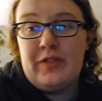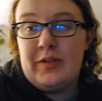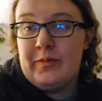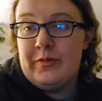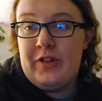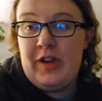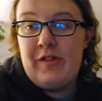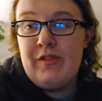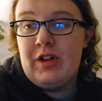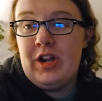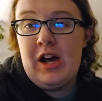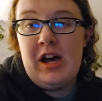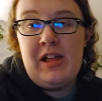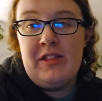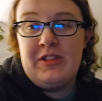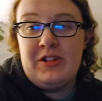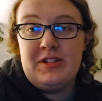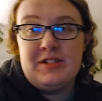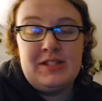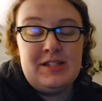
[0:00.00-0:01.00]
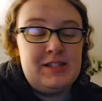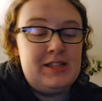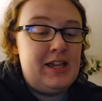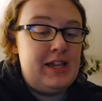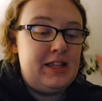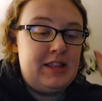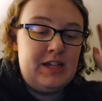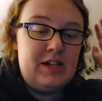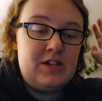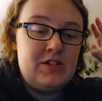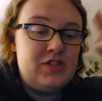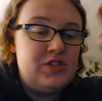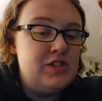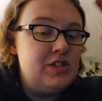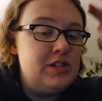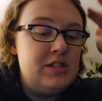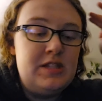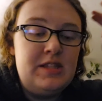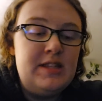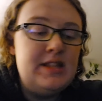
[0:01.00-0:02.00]
from favorite author to there's
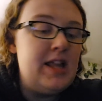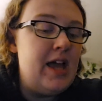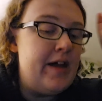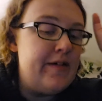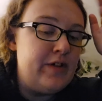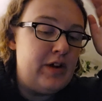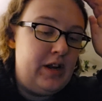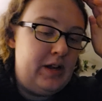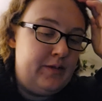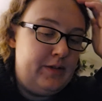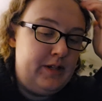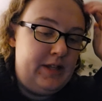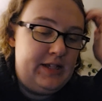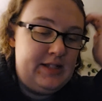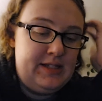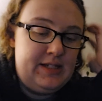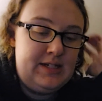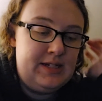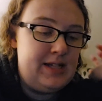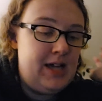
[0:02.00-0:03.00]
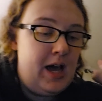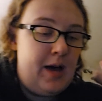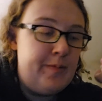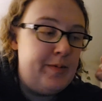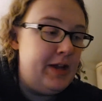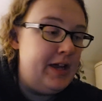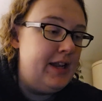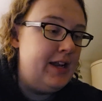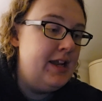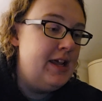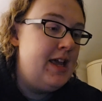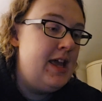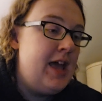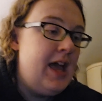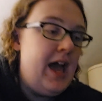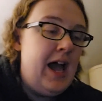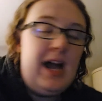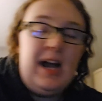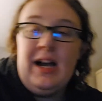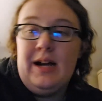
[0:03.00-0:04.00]
never anyone that's gonna top it.
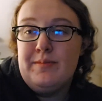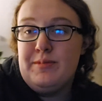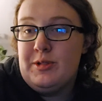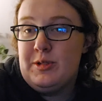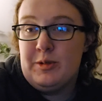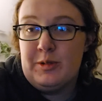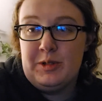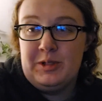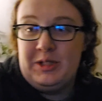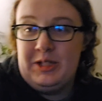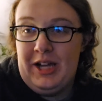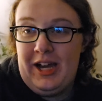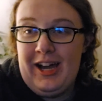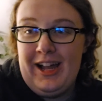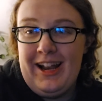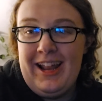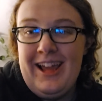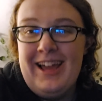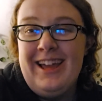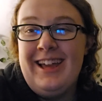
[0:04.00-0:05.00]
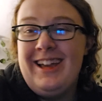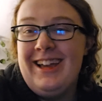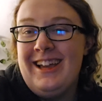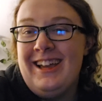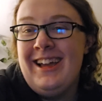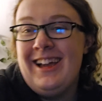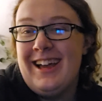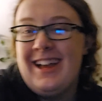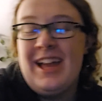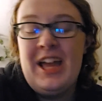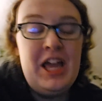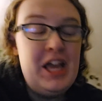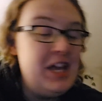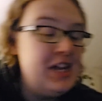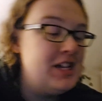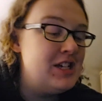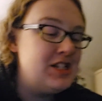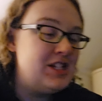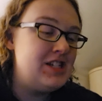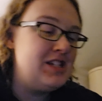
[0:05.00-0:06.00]
Absolutely not.
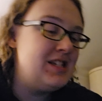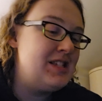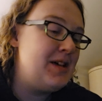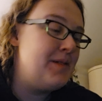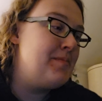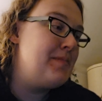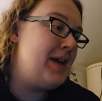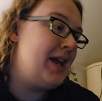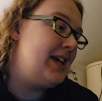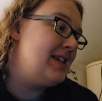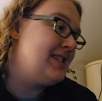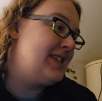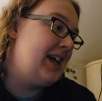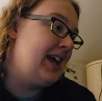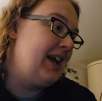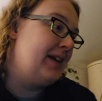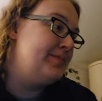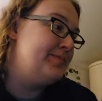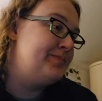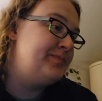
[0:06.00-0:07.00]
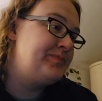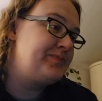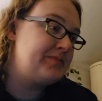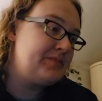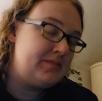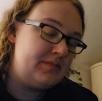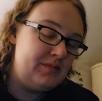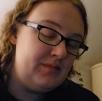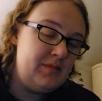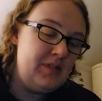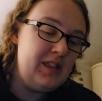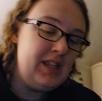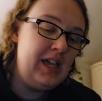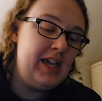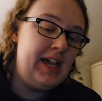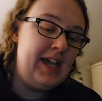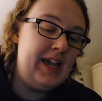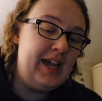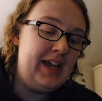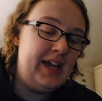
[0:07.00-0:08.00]
She's amazing.
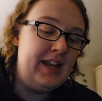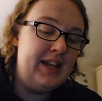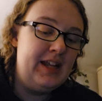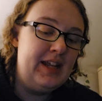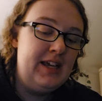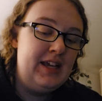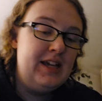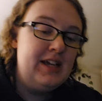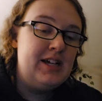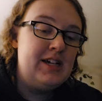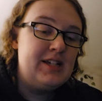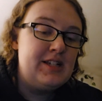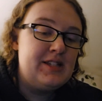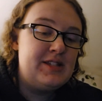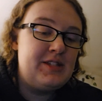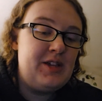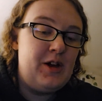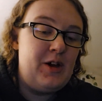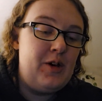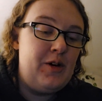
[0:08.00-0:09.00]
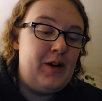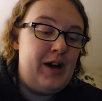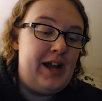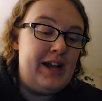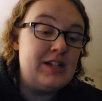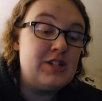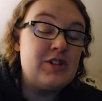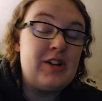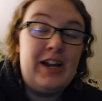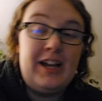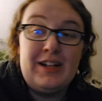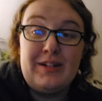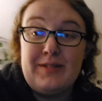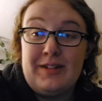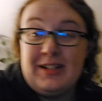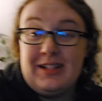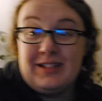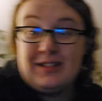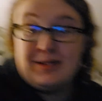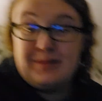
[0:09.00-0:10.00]
And so I tried to
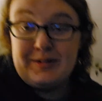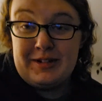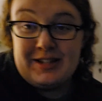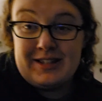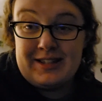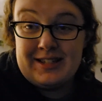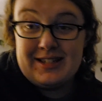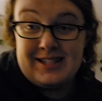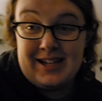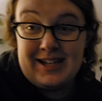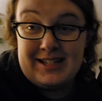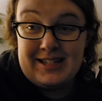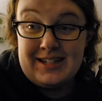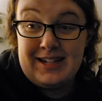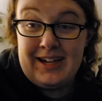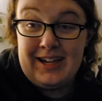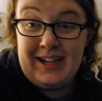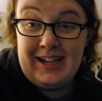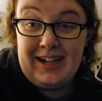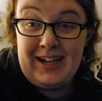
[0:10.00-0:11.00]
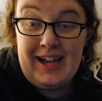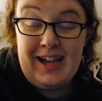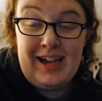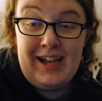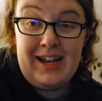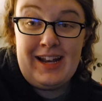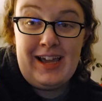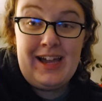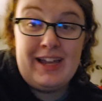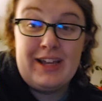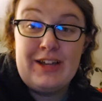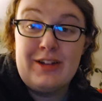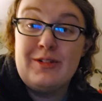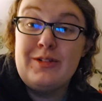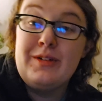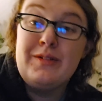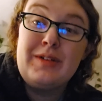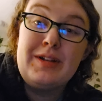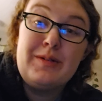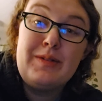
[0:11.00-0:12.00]
read a little bit of this last night, and I could
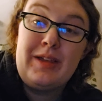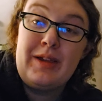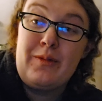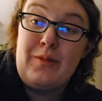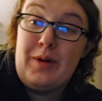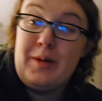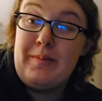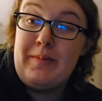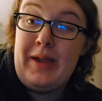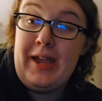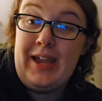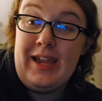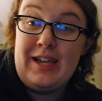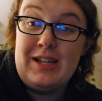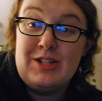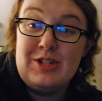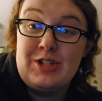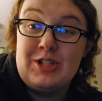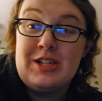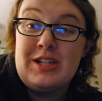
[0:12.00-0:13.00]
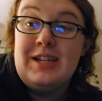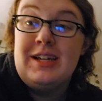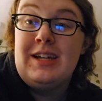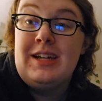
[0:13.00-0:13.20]
only read 1 page.